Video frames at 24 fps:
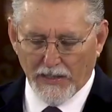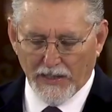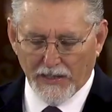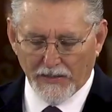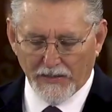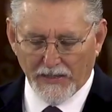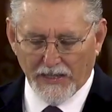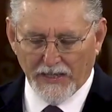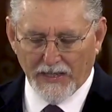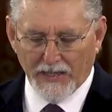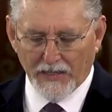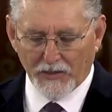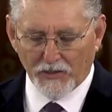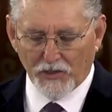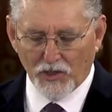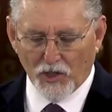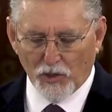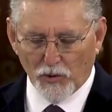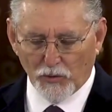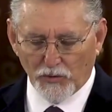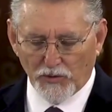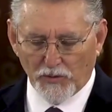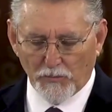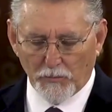and they had
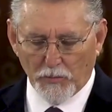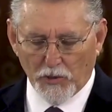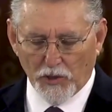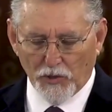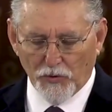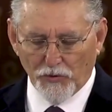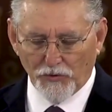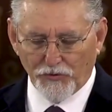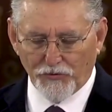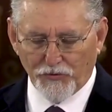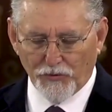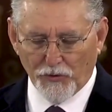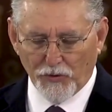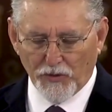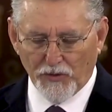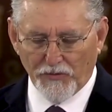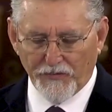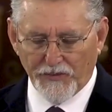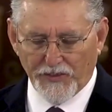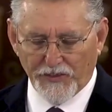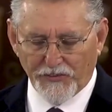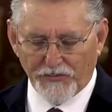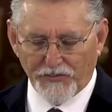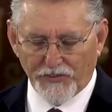golden bowls full
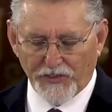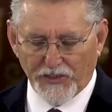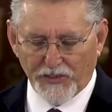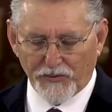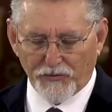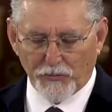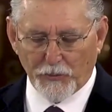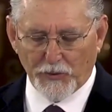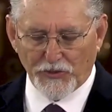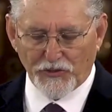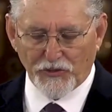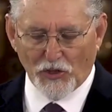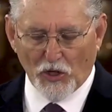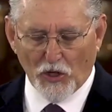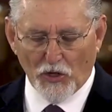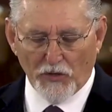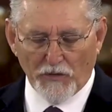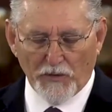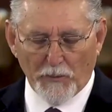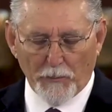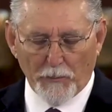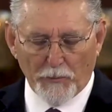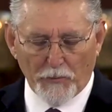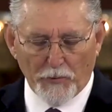of incense, which are
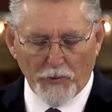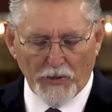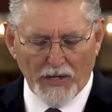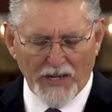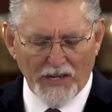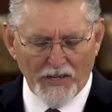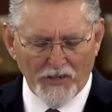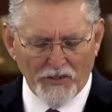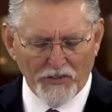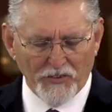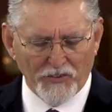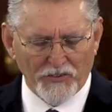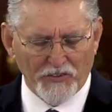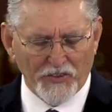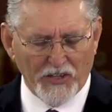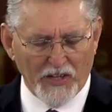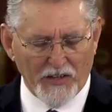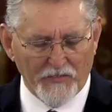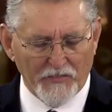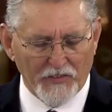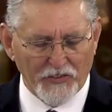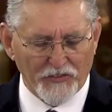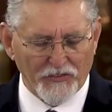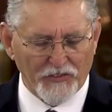the prayers
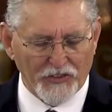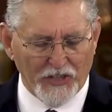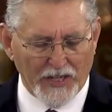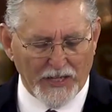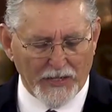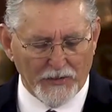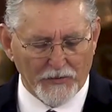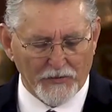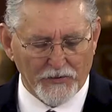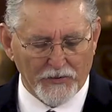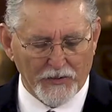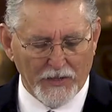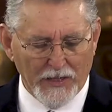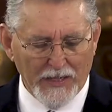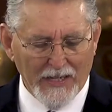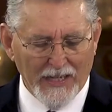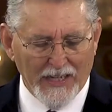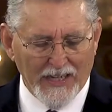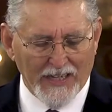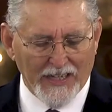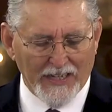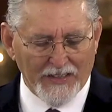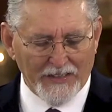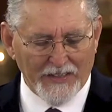of the saints.
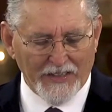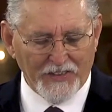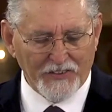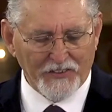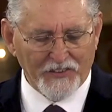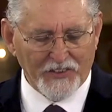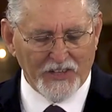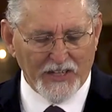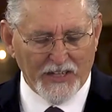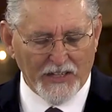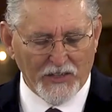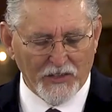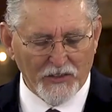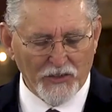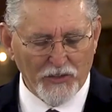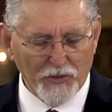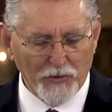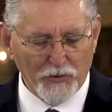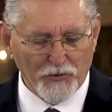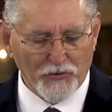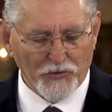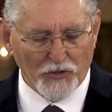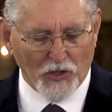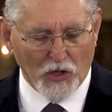And they sang a
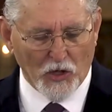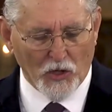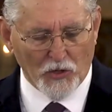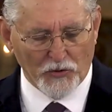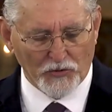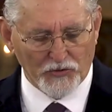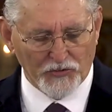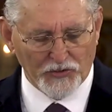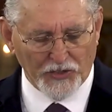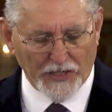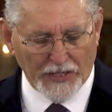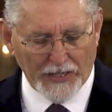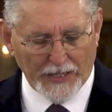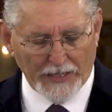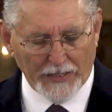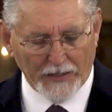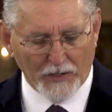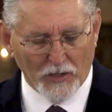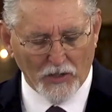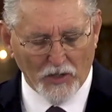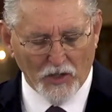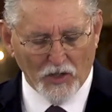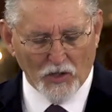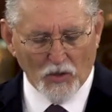new song, saying,
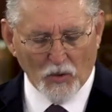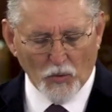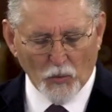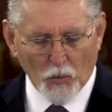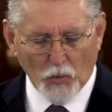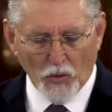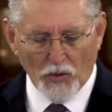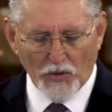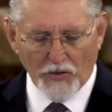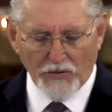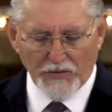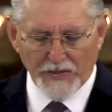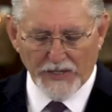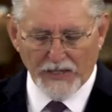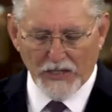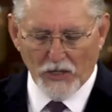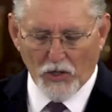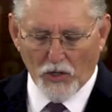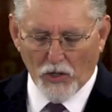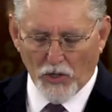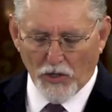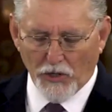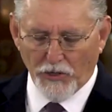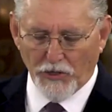Worthy
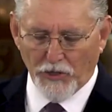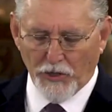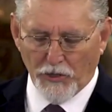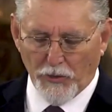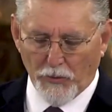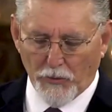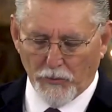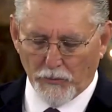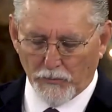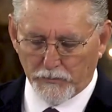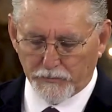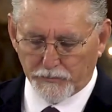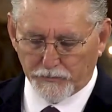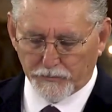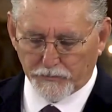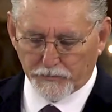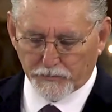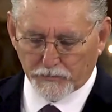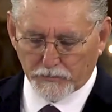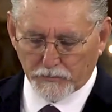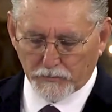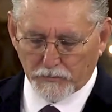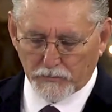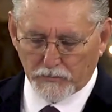are you
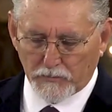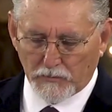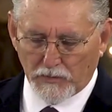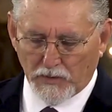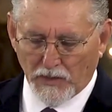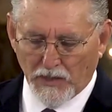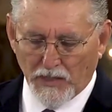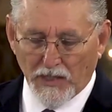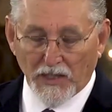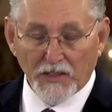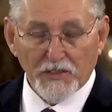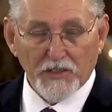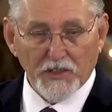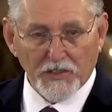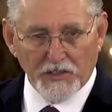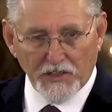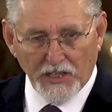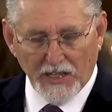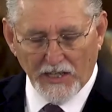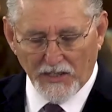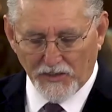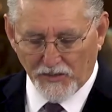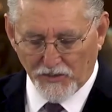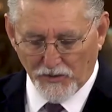to
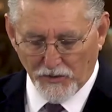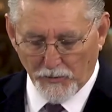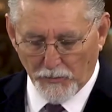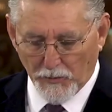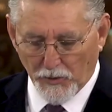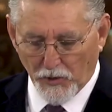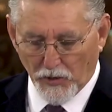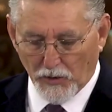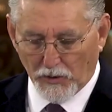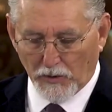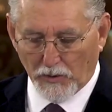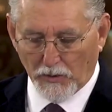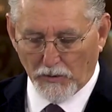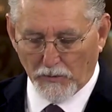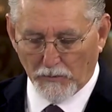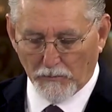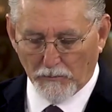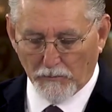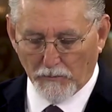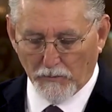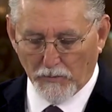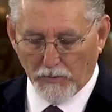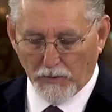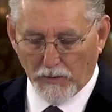take the book
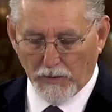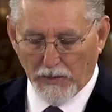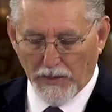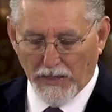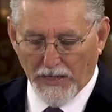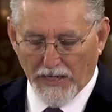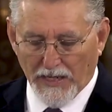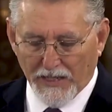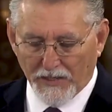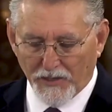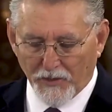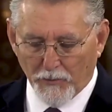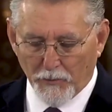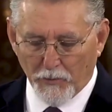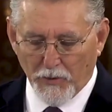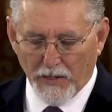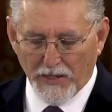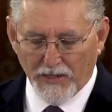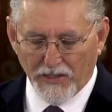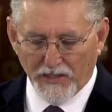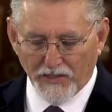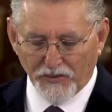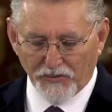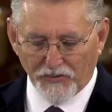and to
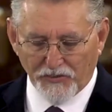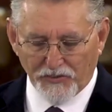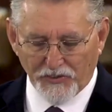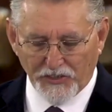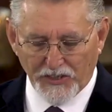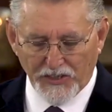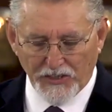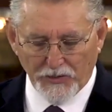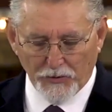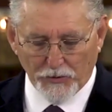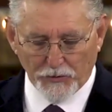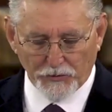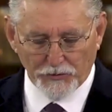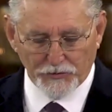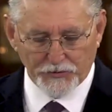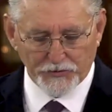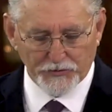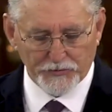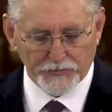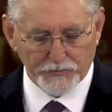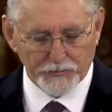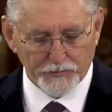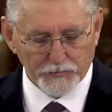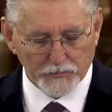break its
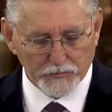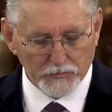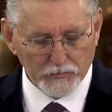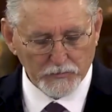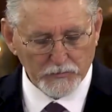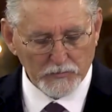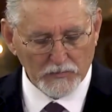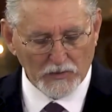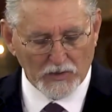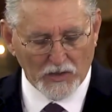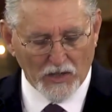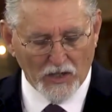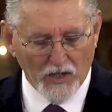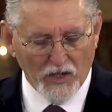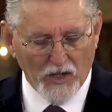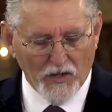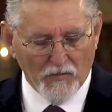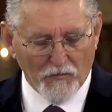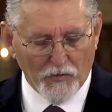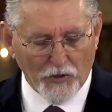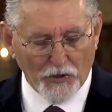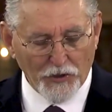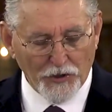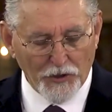seals,
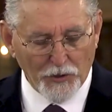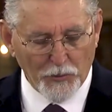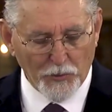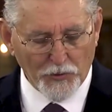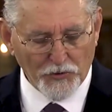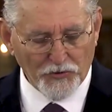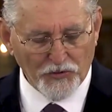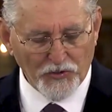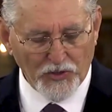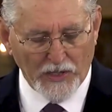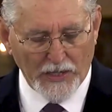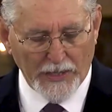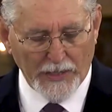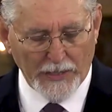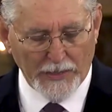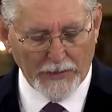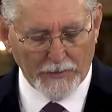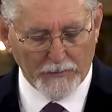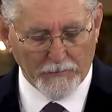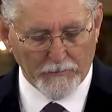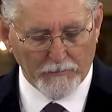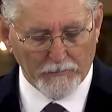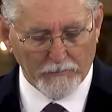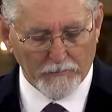for you were
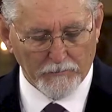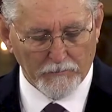slain